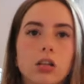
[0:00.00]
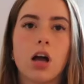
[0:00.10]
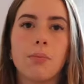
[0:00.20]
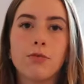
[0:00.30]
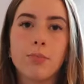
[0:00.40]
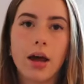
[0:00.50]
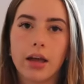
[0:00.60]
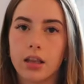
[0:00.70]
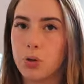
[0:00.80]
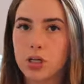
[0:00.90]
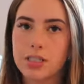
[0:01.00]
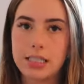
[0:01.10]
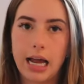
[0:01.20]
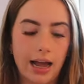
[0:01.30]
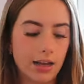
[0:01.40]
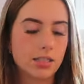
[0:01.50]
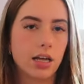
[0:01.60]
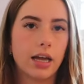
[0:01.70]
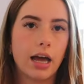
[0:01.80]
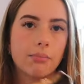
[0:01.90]
on top of my book stacks,
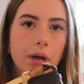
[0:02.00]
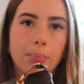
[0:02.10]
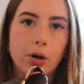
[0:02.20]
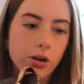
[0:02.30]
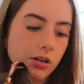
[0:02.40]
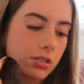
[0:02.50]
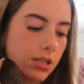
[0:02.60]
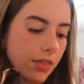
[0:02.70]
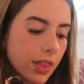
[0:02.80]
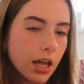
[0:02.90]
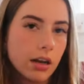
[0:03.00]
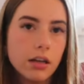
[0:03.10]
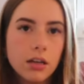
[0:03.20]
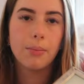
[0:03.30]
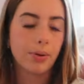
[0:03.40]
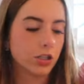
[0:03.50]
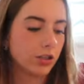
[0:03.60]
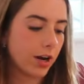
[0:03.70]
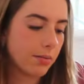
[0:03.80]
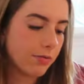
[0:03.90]
I had my purse and then a
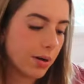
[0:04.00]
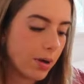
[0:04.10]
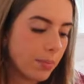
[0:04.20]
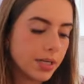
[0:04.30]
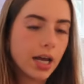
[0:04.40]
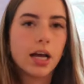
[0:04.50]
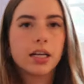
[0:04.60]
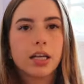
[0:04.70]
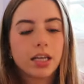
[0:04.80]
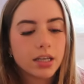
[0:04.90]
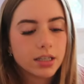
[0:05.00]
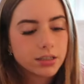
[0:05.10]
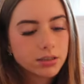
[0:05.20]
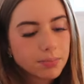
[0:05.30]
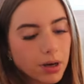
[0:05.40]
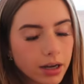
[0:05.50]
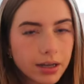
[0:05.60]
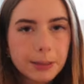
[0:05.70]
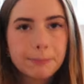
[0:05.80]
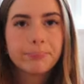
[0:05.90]
picture frame of my mom and dad and
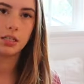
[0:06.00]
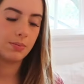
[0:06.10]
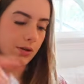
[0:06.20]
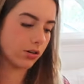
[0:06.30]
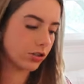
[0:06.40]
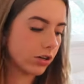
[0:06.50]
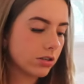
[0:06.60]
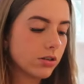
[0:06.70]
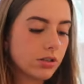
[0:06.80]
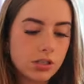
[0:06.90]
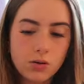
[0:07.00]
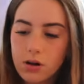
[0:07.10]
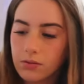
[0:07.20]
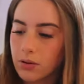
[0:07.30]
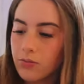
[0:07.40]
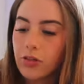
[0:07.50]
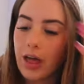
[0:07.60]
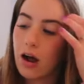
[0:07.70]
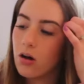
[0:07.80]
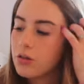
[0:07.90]
my TBR jar. So I still want room for
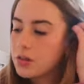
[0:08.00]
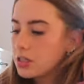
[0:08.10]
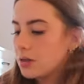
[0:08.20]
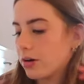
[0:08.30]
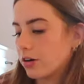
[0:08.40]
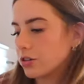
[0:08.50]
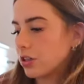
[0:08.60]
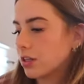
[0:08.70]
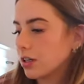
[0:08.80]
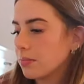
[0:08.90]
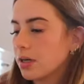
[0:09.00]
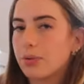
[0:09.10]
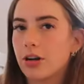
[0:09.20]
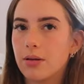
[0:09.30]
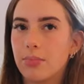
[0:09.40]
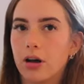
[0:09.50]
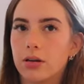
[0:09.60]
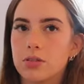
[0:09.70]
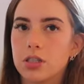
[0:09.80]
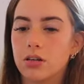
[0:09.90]
that. Although the TBR jar, I think I'm going to put on the
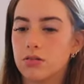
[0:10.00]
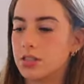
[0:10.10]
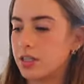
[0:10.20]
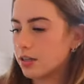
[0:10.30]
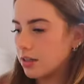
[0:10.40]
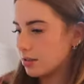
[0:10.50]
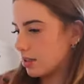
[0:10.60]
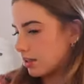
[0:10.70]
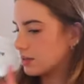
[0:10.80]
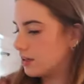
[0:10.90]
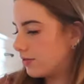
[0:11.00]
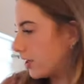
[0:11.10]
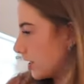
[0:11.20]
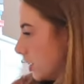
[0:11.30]
bottom so you don't see it because like it's not very